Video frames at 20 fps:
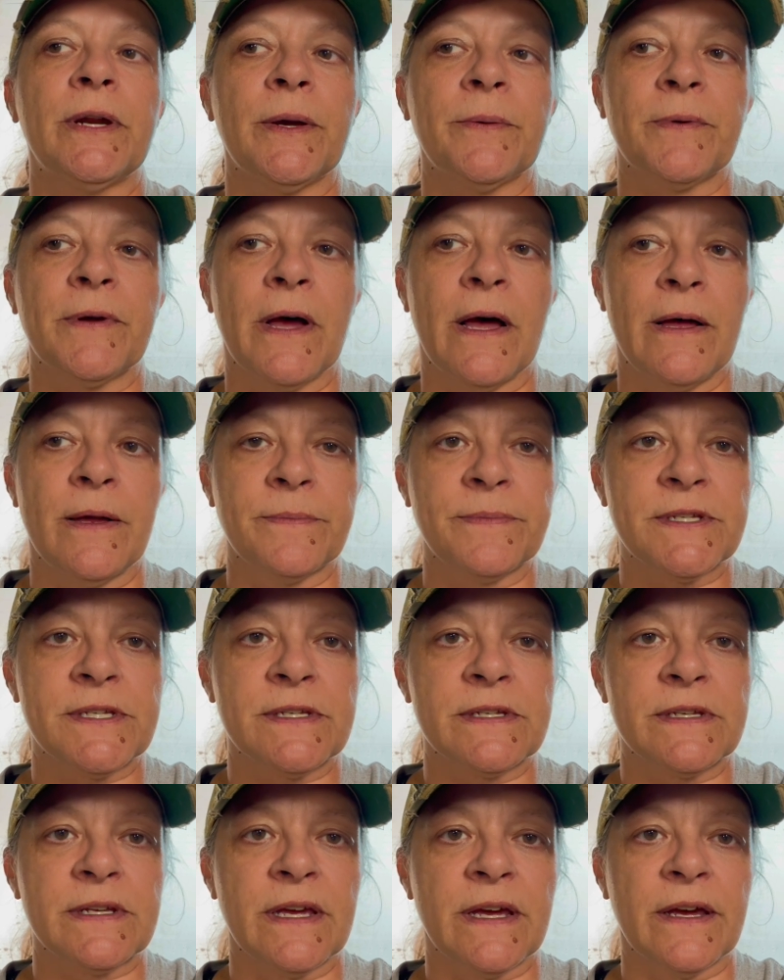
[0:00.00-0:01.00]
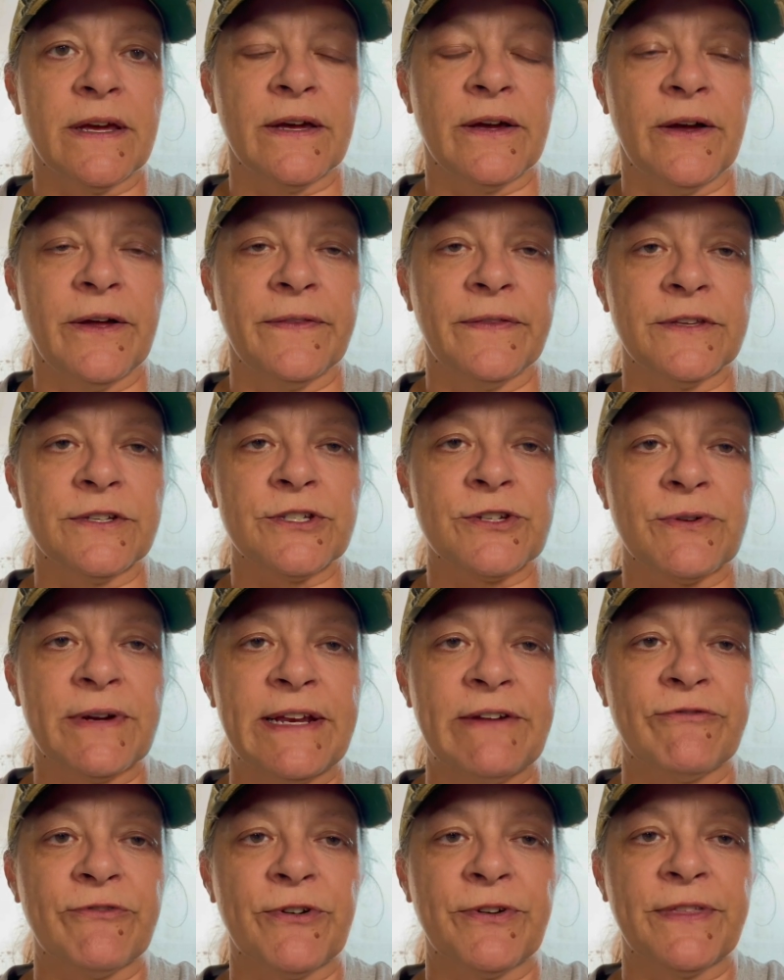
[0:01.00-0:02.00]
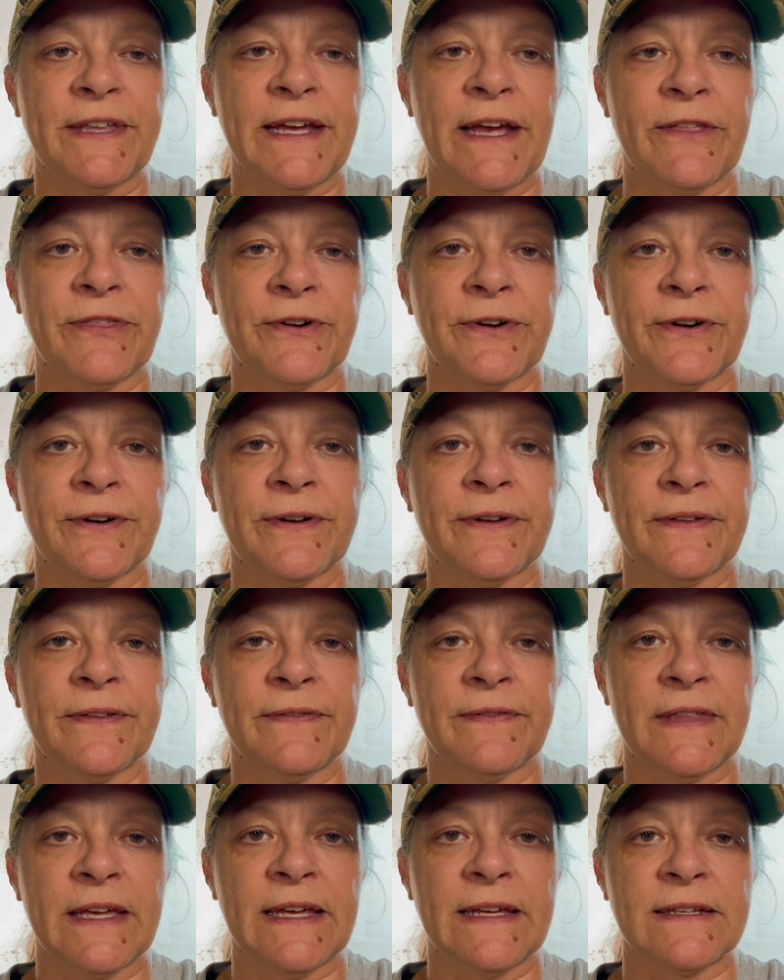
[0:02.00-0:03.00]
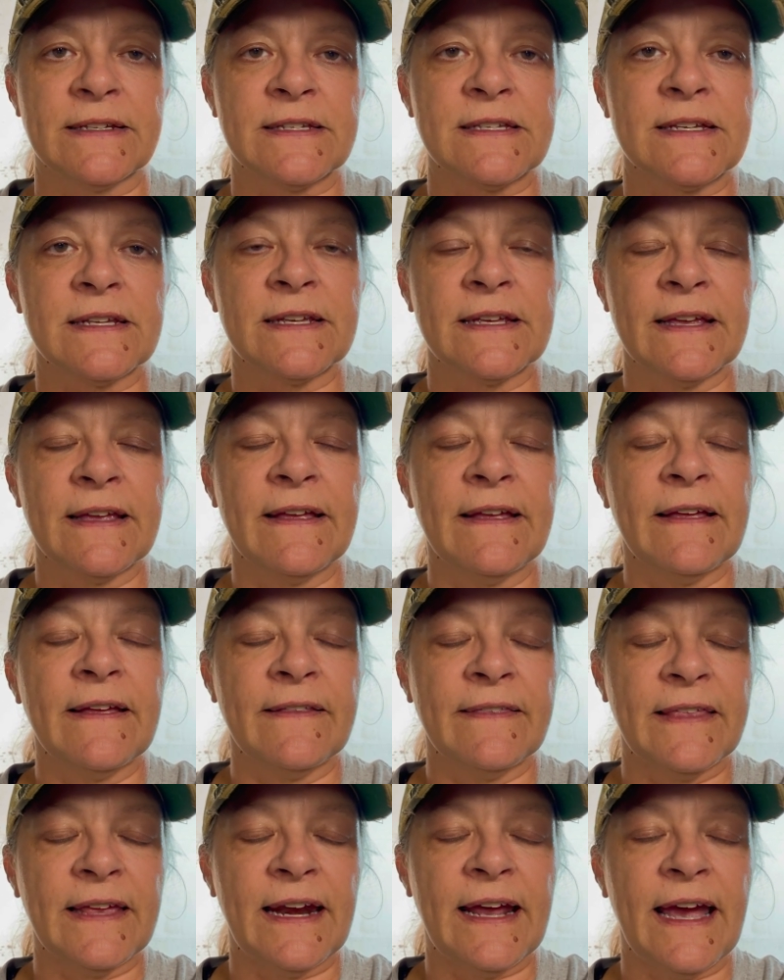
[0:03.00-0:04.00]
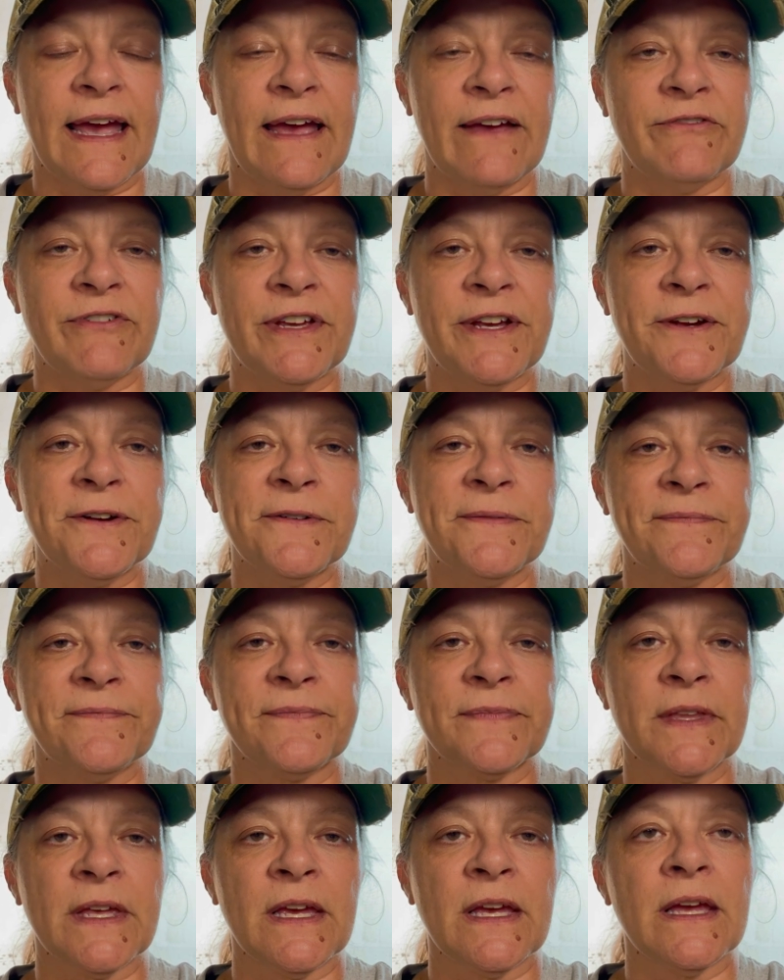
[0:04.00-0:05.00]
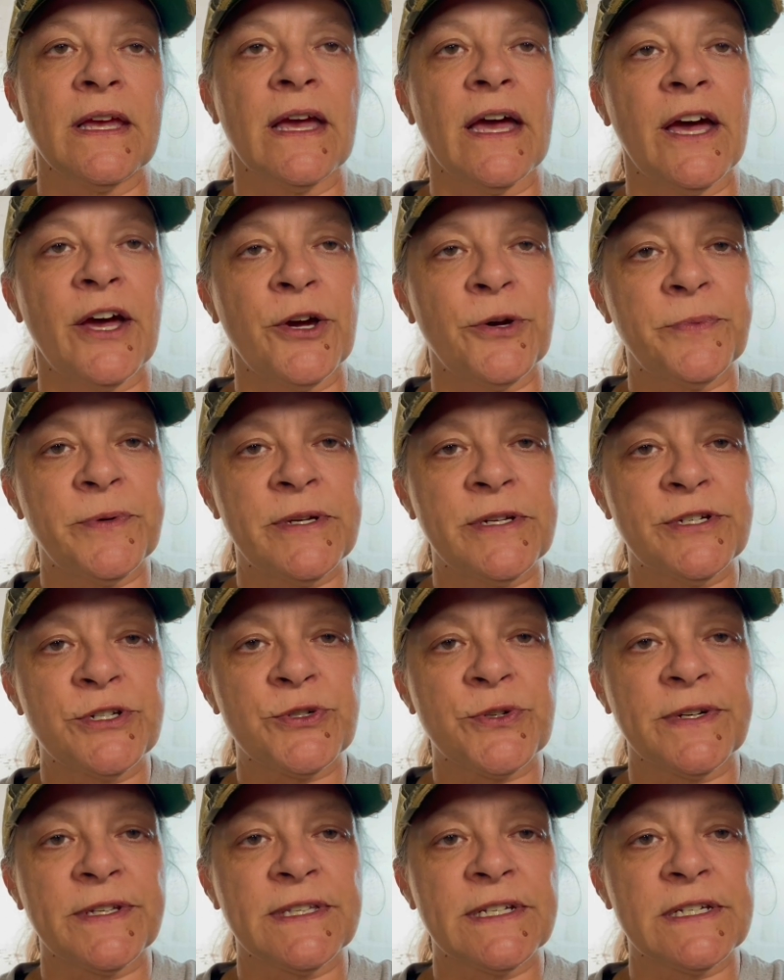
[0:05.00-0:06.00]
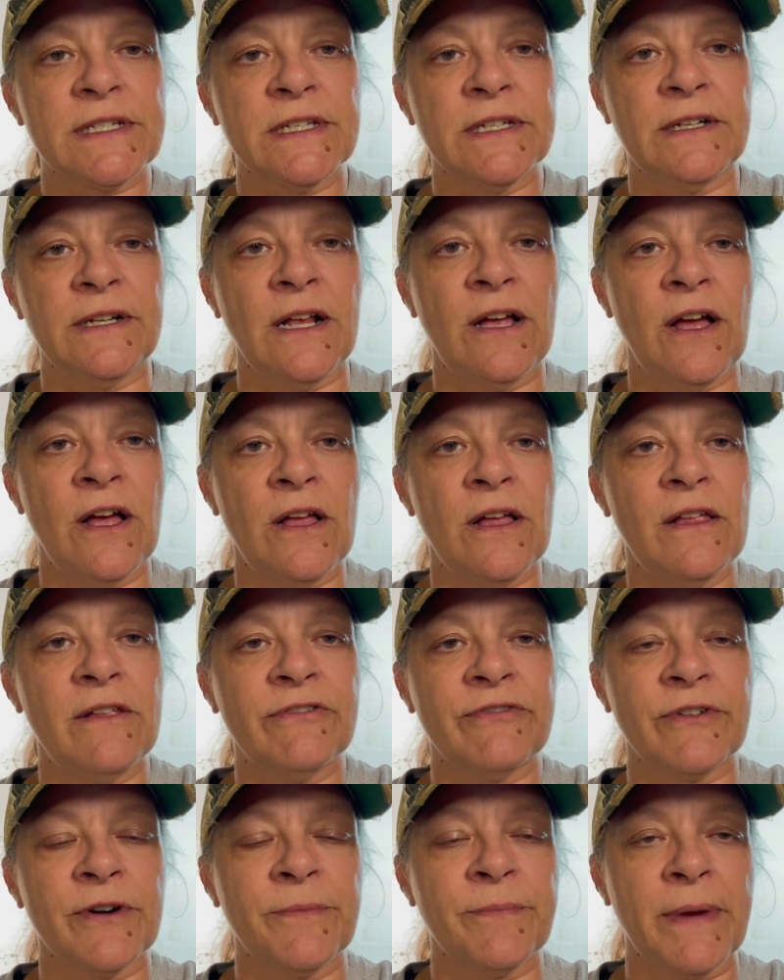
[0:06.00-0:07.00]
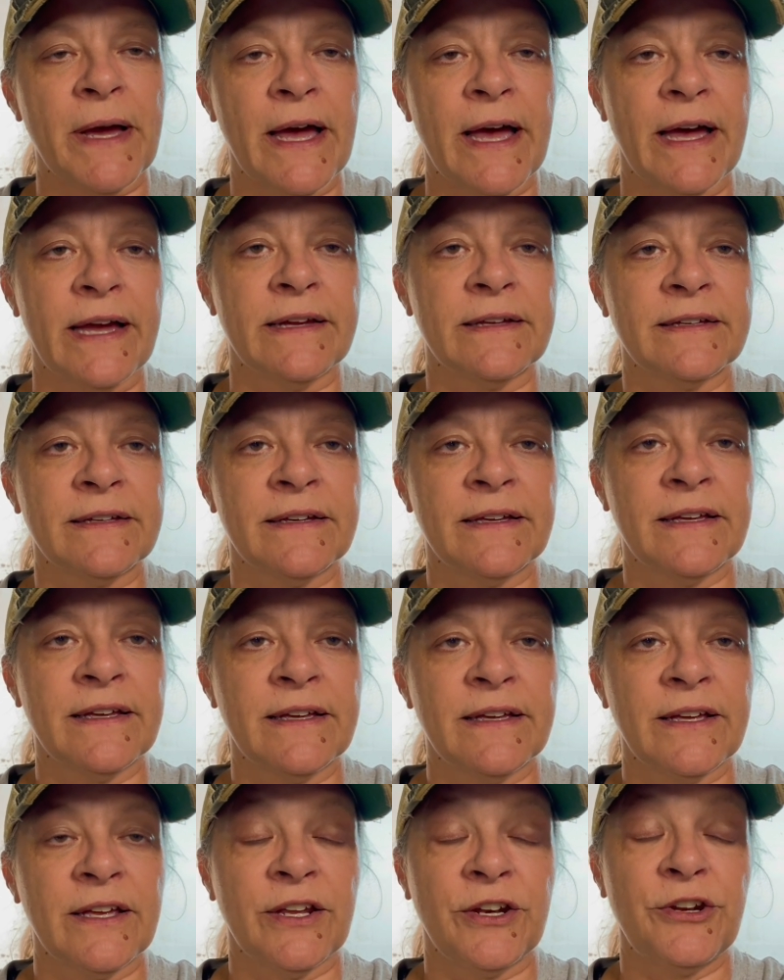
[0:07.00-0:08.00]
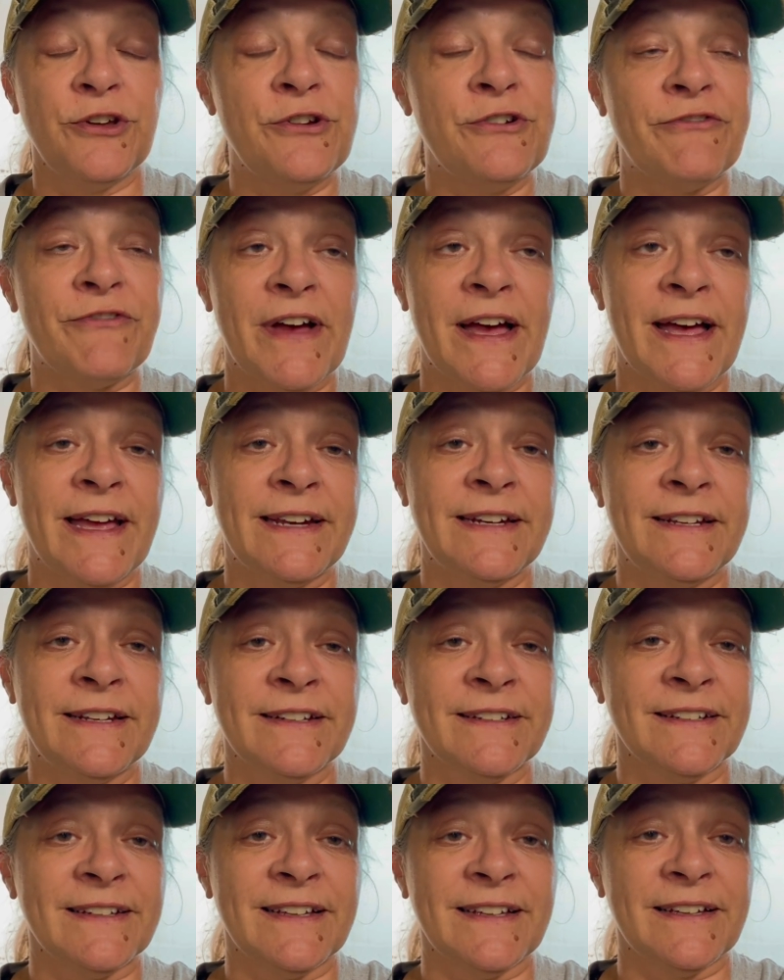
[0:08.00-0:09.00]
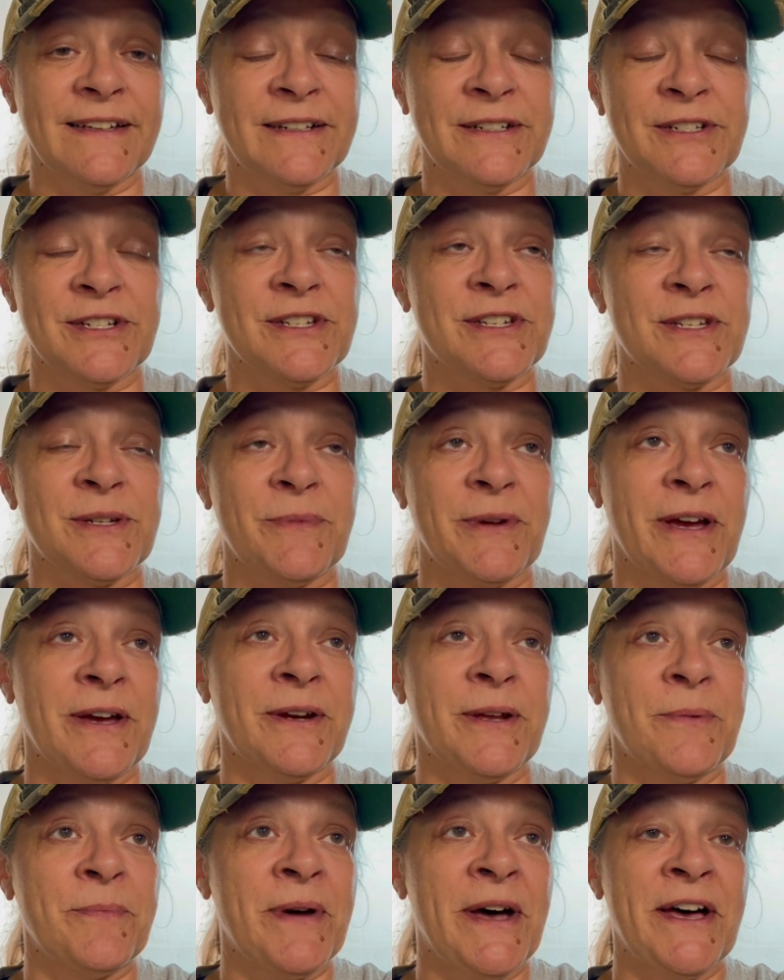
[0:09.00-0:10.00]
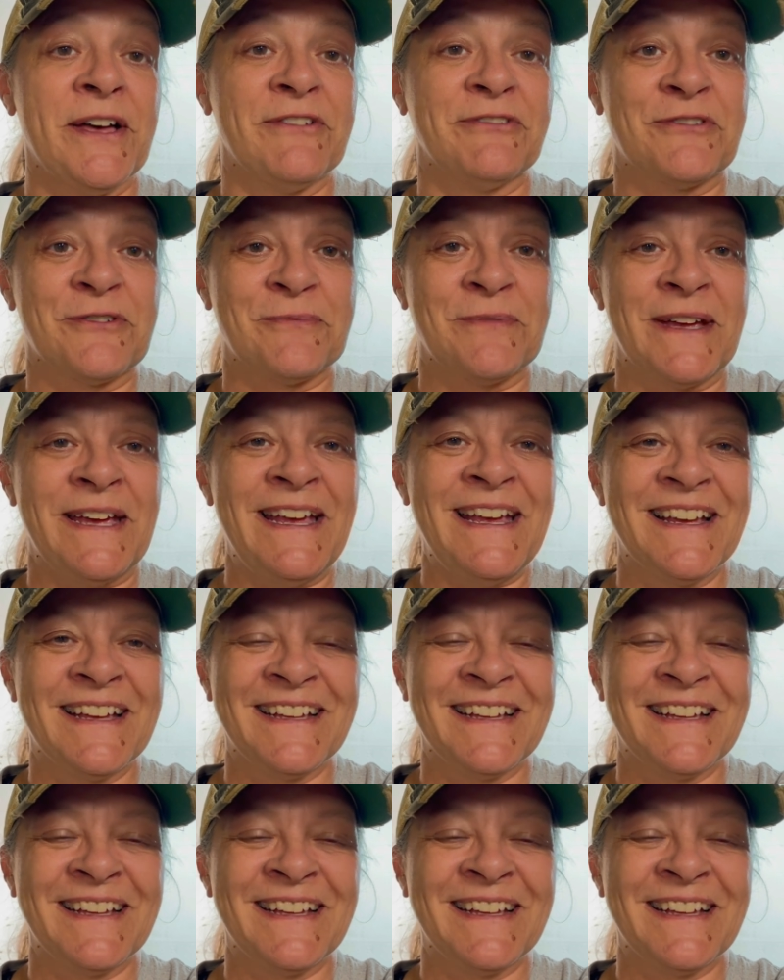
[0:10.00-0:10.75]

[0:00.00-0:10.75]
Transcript: up comps uh, on the screen for the other things that I have here. I hope you enjoyed this little haul from my new find, uh, just about a mile for me.